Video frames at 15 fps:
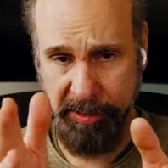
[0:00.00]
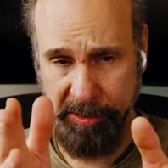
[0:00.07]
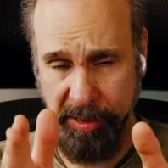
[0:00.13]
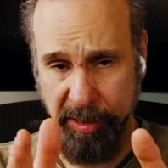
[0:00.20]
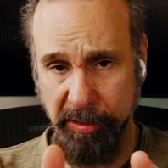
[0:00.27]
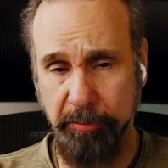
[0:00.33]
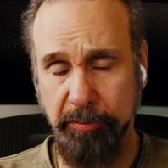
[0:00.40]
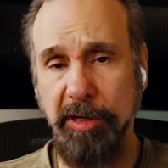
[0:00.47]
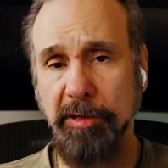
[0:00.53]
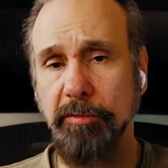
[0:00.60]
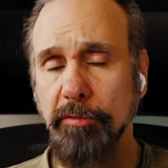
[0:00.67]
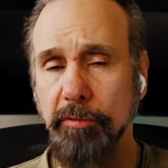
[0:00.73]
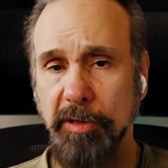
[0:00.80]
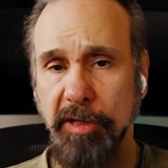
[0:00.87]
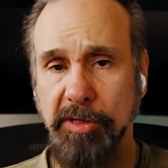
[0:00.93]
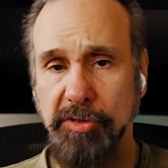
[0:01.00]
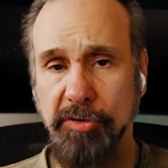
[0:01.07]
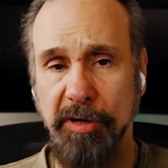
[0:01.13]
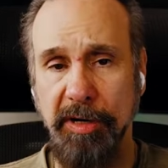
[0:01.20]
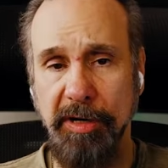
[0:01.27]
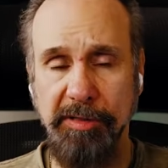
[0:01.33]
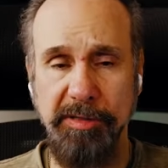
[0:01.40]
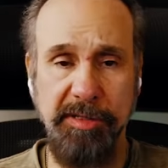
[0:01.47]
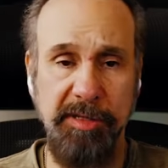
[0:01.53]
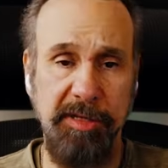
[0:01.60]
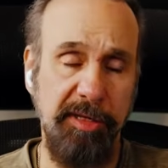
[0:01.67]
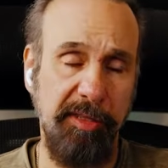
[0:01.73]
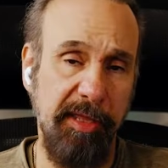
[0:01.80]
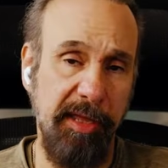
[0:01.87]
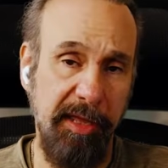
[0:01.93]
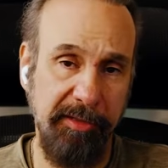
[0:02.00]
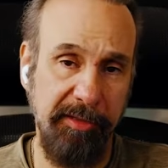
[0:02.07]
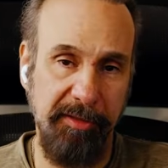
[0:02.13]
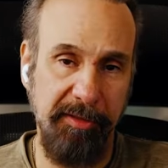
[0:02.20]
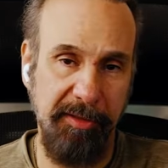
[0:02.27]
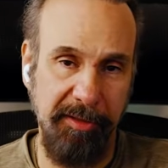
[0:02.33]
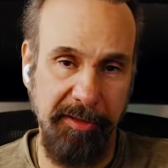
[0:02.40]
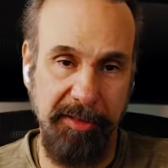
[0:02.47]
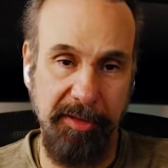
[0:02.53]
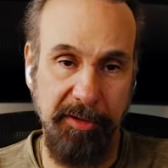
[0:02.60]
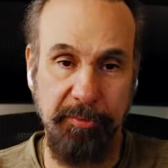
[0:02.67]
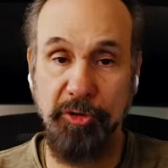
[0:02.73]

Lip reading: As I read through these, you're going to see that they're